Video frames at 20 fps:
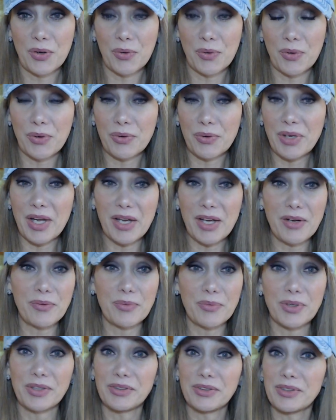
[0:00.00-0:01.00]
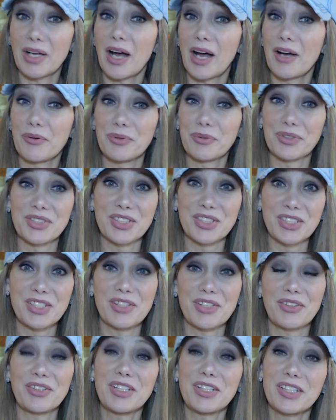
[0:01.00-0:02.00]
Okay, well, I will see
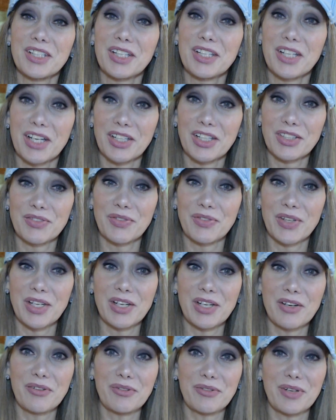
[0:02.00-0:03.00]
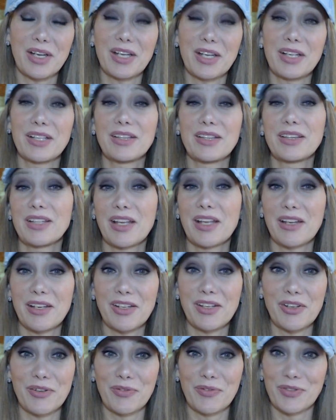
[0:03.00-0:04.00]
y'all in the next video. And
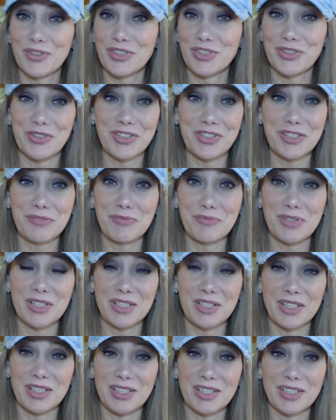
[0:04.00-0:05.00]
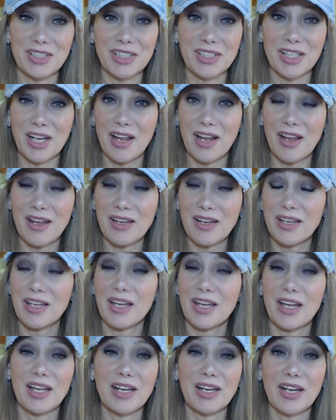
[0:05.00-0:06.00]
thank you for joining me again today.
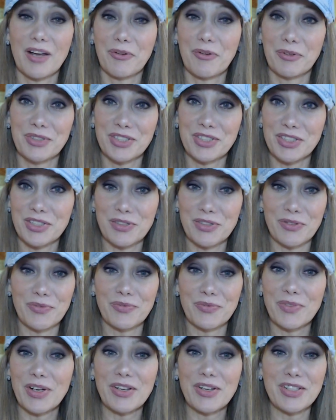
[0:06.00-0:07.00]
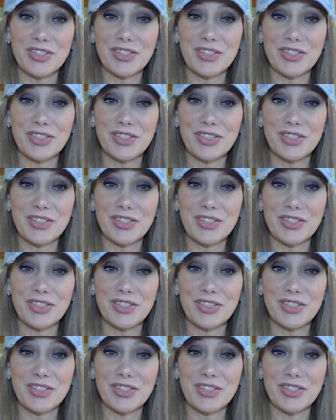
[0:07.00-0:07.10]
And I will see you very